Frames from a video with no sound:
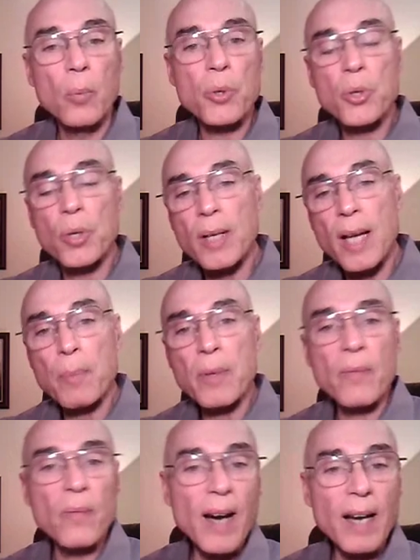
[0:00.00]
which cannot
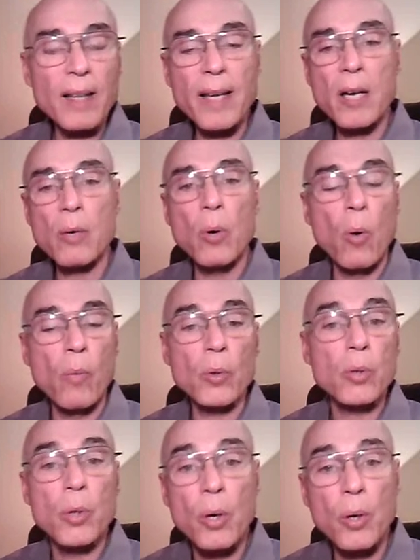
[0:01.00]
be violated or
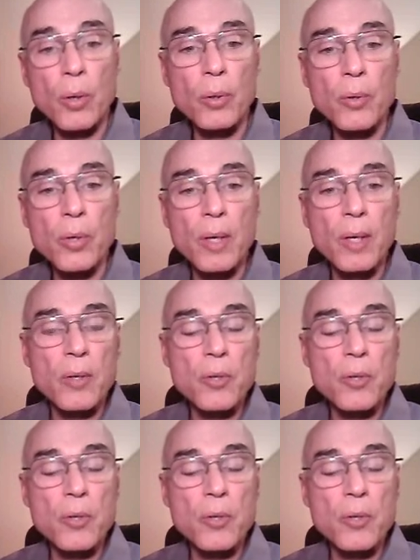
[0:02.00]
overturned